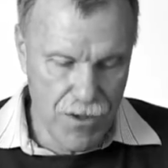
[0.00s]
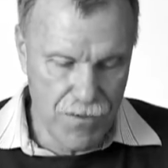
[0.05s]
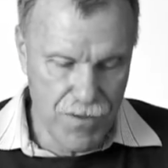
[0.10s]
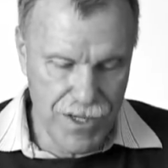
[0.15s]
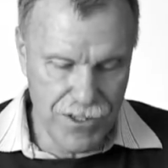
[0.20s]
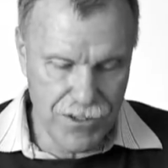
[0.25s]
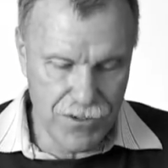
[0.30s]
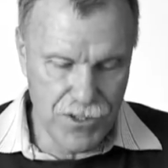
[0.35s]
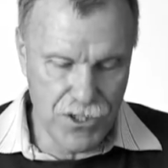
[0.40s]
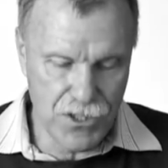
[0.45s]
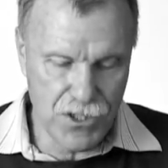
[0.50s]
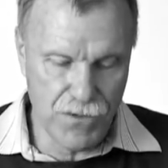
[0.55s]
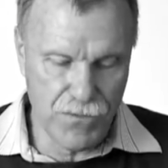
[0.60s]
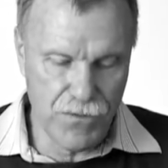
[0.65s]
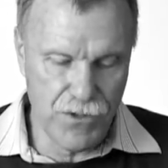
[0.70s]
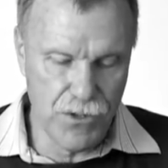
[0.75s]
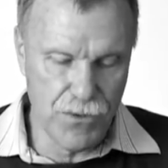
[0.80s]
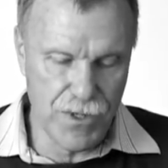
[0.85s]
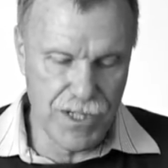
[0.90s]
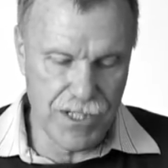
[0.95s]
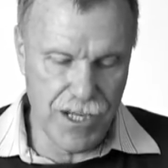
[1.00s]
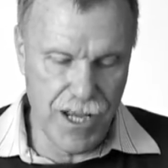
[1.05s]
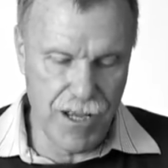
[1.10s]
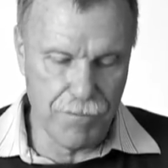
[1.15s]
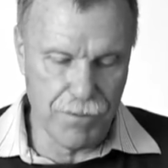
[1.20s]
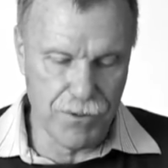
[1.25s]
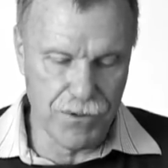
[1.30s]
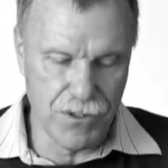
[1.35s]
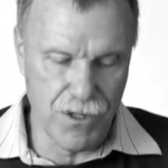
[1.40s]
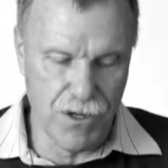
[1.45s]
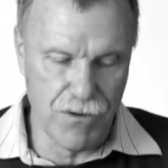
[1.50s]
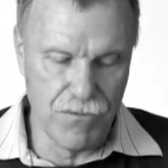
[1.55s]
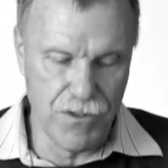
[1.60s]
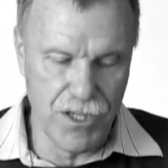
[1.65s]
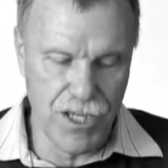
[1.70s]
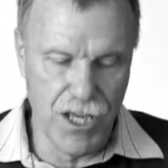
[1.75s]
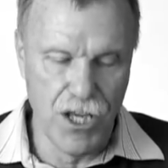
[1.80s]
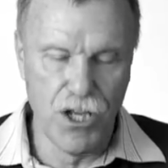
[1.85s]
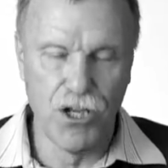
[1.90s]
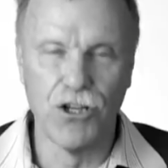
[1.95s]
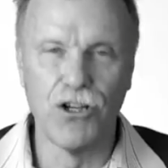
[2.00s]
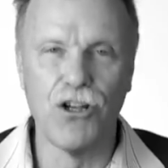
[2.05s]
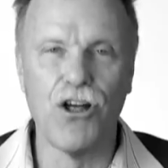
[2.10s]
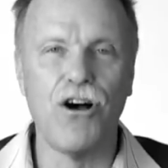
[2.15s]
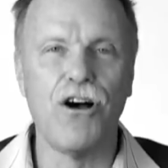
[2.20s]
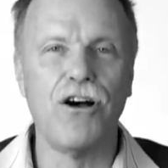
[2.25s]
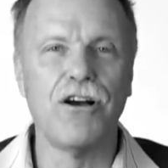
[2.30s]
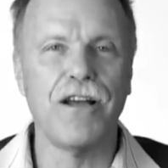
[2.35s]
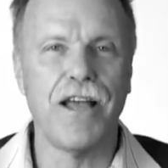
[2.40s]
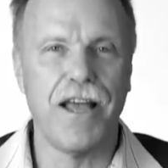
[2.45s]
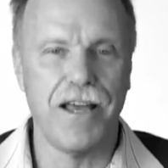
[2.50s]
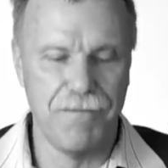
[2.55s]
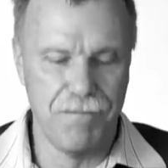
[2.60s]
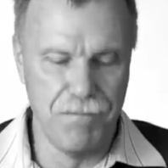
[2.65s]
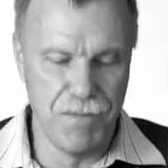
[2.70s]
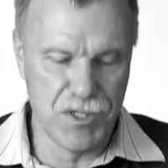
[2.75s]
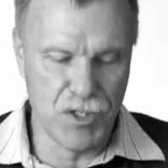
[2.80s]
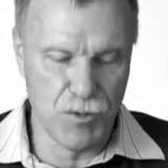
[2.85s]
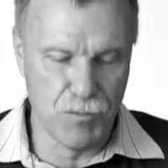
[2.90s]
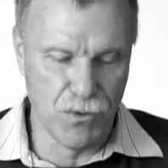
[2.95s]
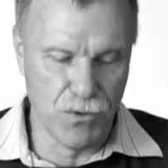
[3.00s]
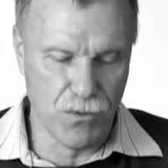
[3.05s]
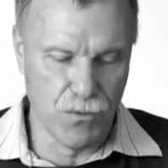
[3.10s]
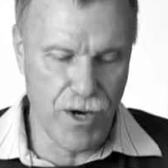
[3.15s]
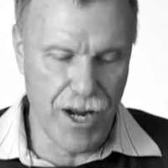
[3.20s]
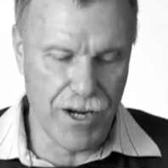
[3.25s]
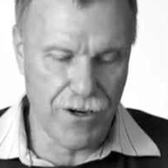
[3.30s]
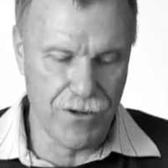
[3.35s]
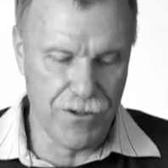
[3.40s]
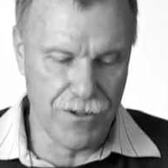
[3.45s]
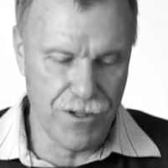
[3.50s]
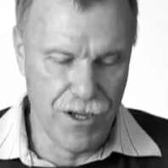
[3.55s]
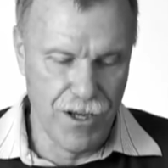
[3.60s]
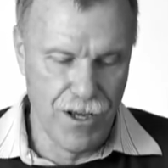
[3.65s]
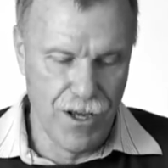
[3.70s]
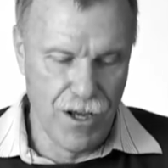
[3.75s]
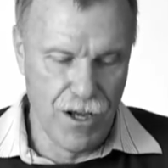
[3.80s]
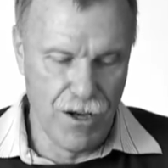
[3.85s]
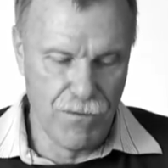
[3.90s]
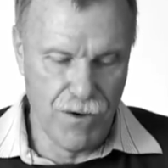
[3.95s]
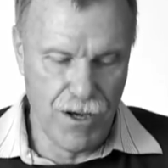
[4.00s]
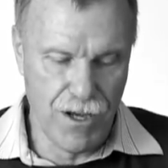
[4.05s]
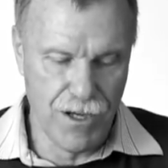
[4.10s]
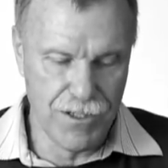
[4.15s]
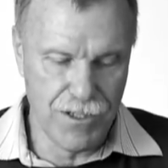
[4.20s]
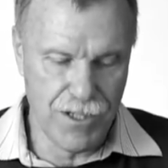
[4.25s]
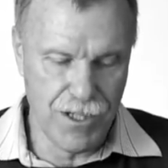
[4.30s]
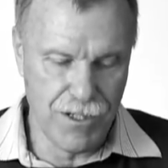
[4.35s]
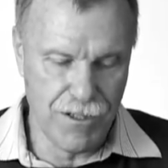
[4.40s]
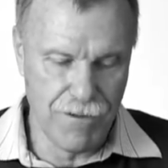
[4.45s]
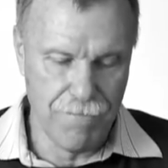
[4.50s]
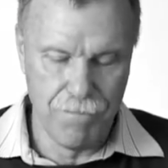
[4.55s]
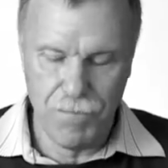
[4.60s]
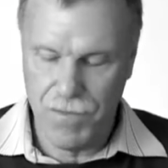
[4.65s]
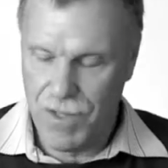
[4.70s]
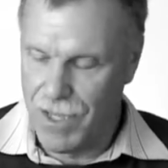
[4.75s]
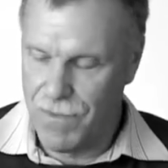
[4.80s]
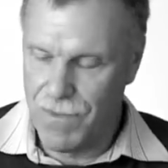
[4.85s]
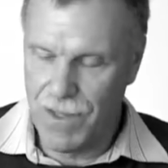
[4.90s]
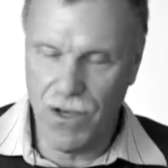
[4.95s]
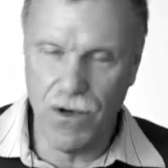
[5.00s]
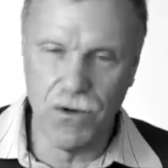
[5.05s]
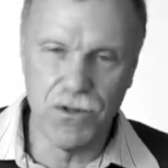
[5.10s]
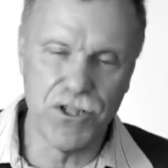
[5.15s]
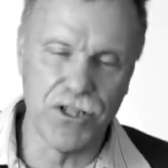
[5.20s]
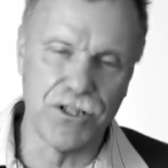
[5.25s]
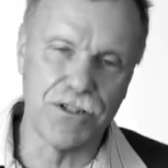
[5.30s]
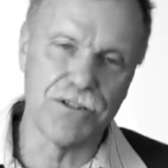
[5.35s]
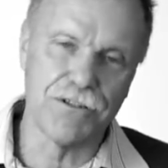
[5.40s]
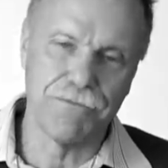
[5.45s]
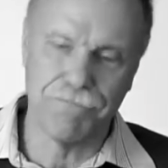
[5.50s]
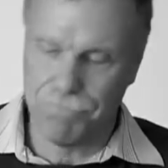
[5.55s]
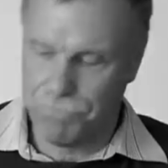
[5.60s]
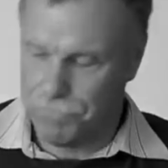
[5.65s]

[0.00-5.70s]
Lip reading: These are just a few examples of the long and miserable record of hunting in the oceans.